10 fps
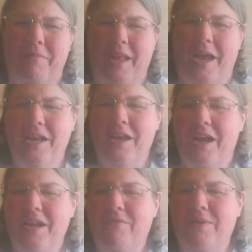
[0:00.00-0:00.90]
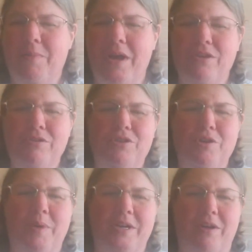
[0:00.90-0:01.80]
And even my
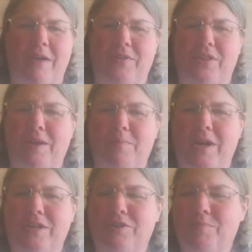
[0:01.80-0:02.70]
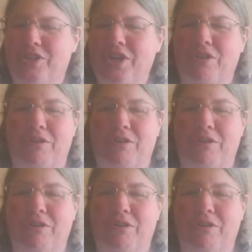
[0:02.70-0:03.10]
YouTube, I don't have to think about it too much either.